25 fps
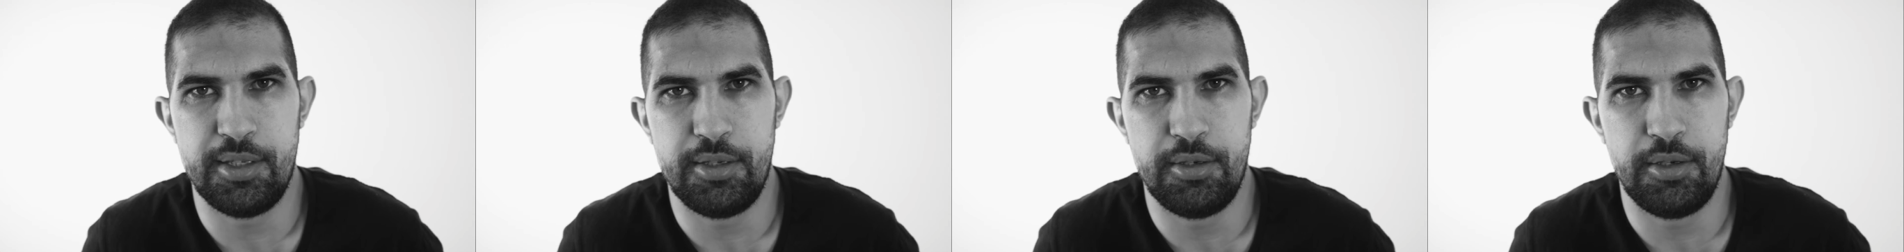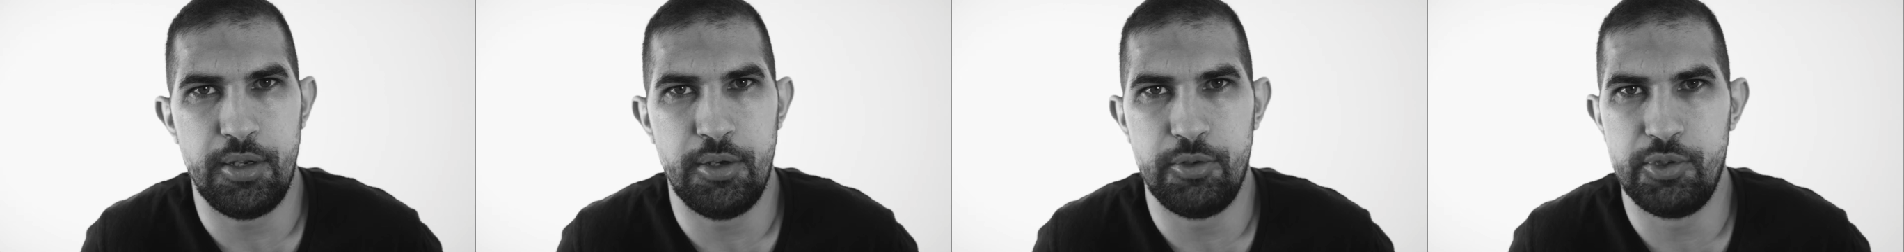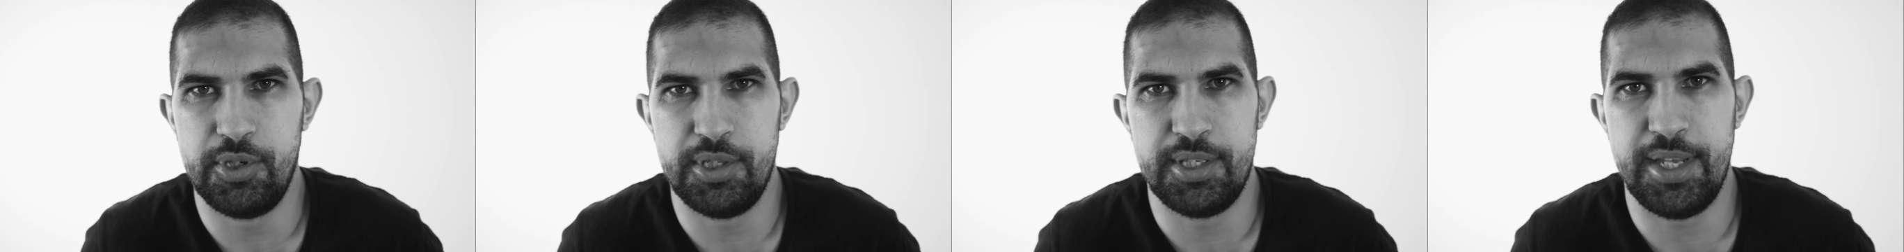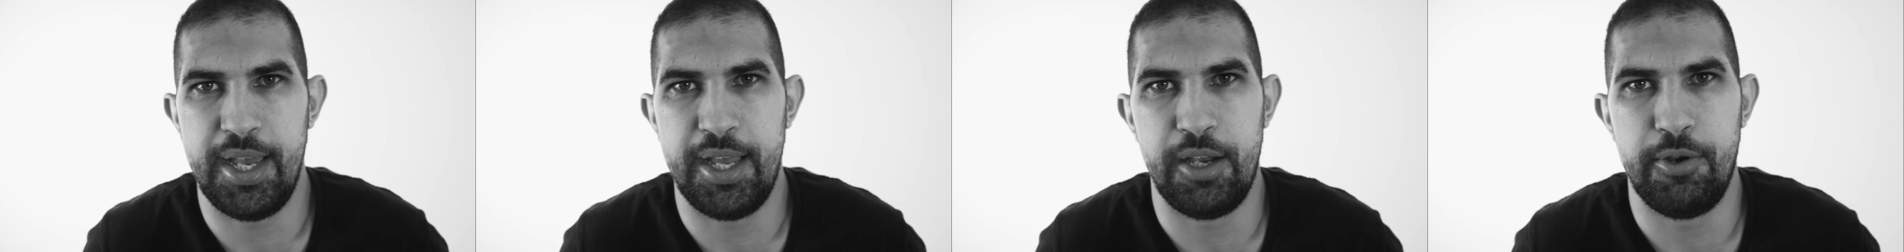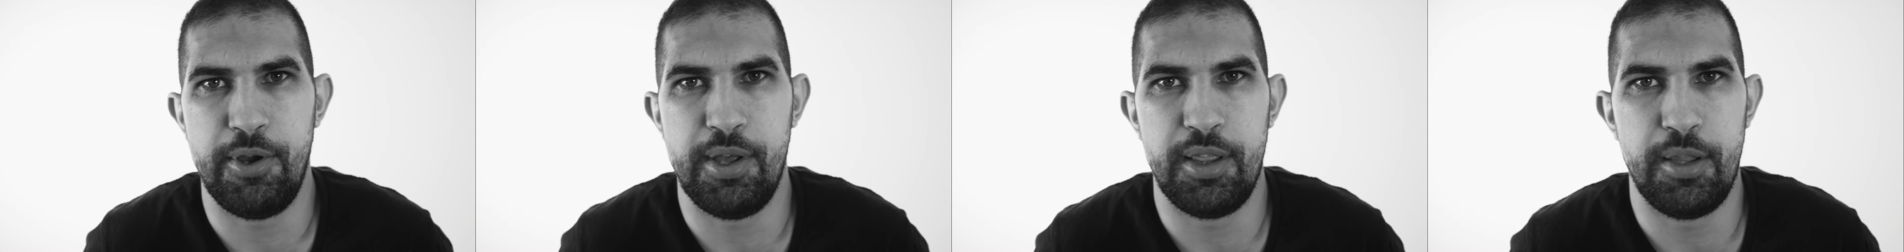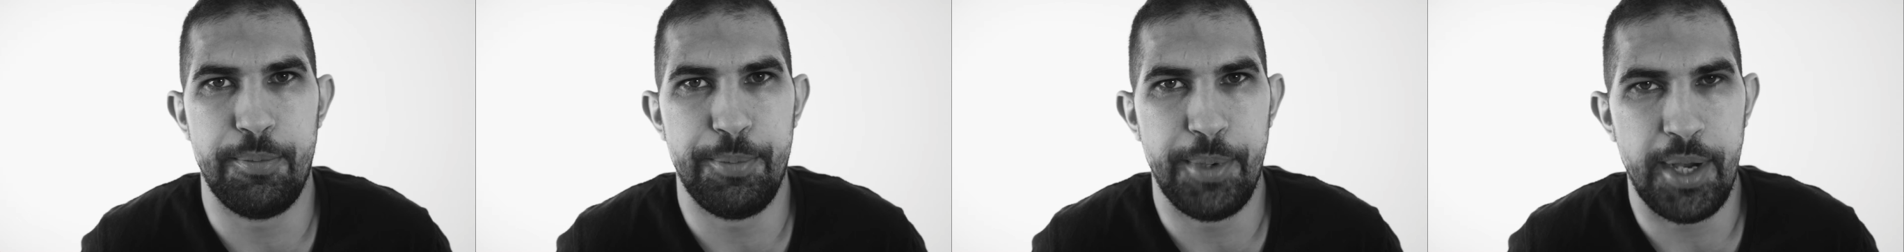and I was just hanging
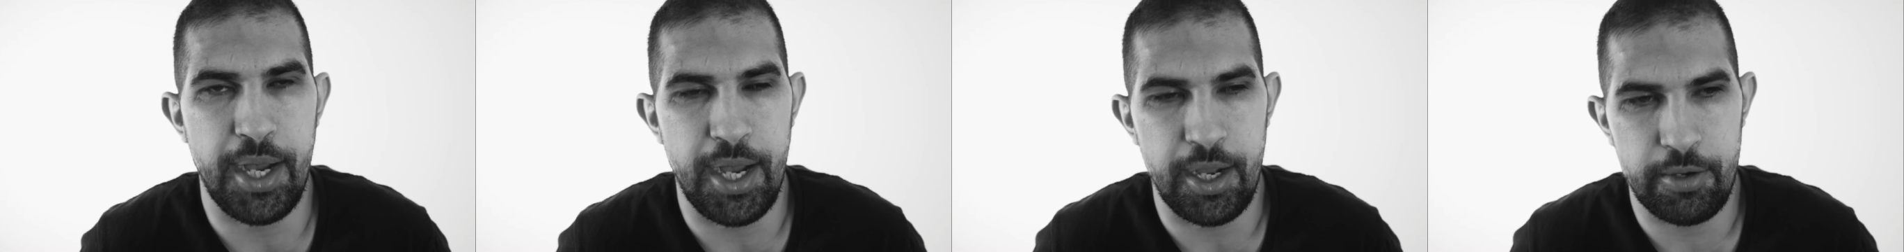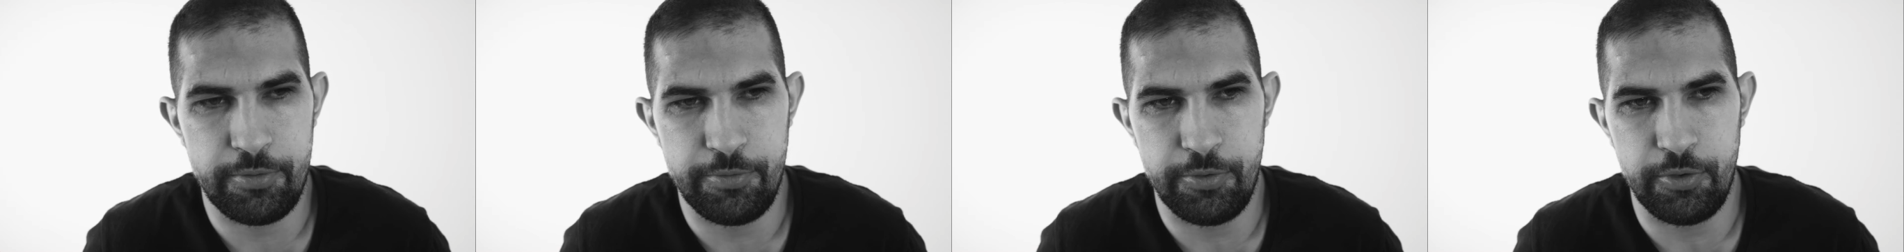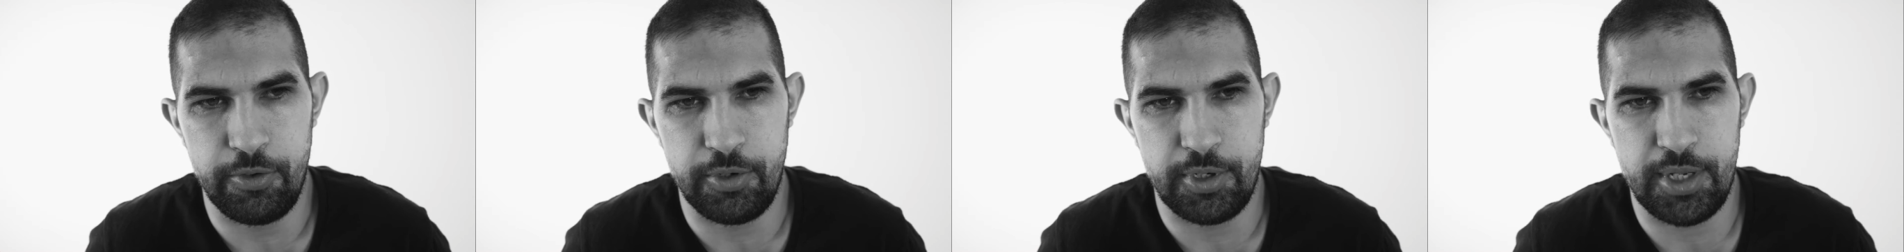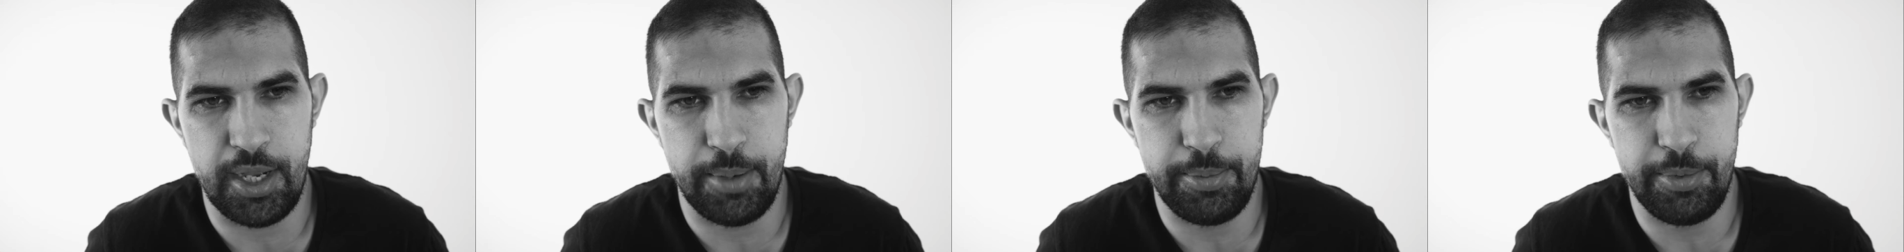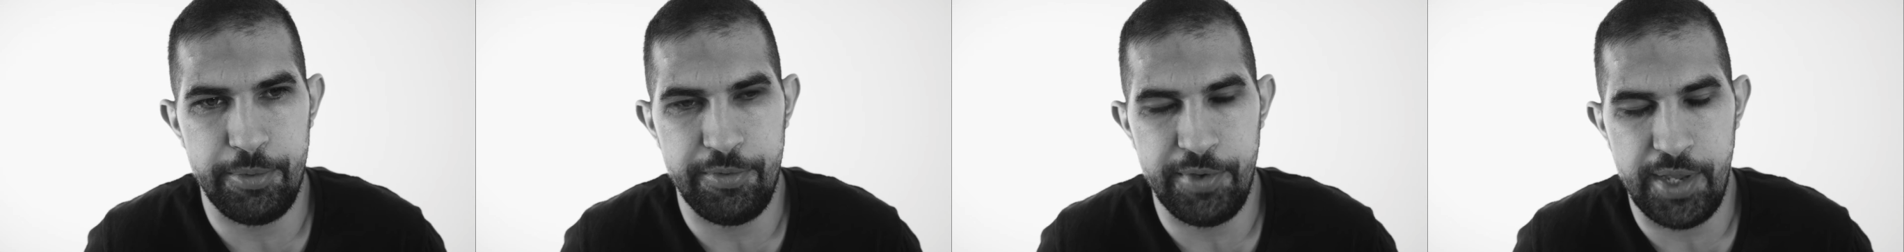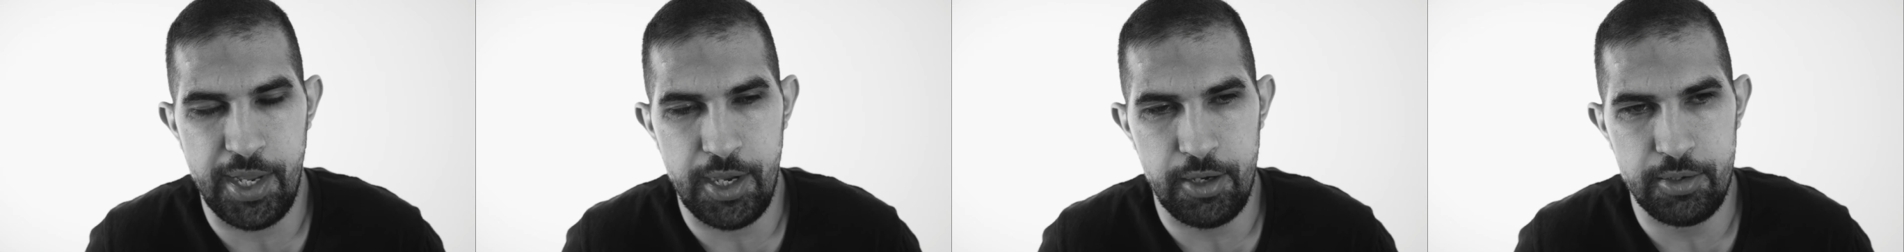around the park for a
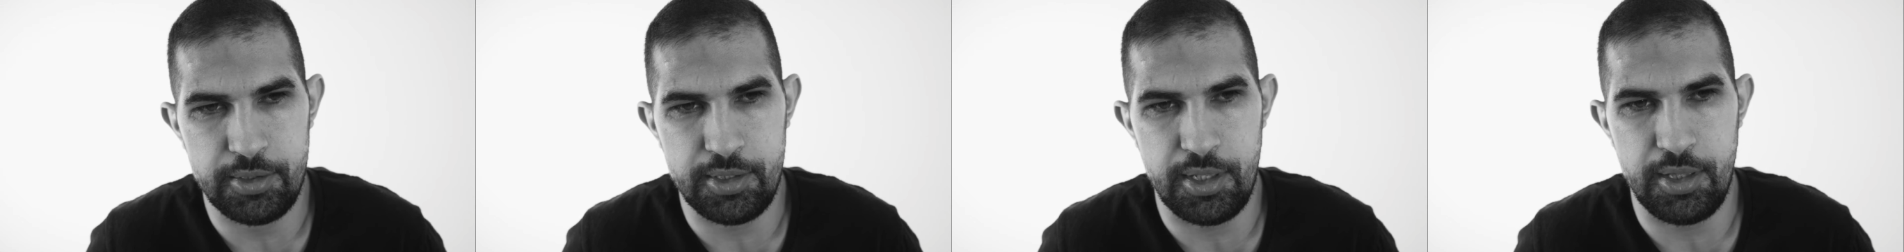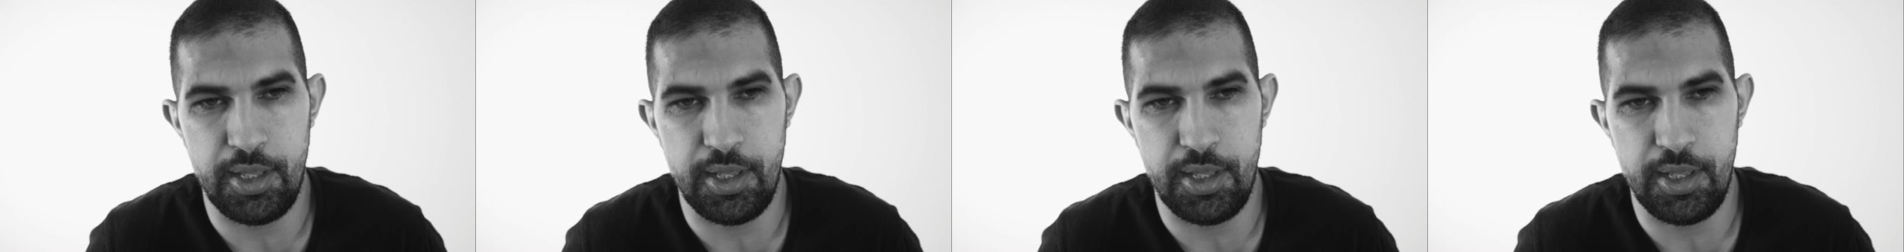couple of hours,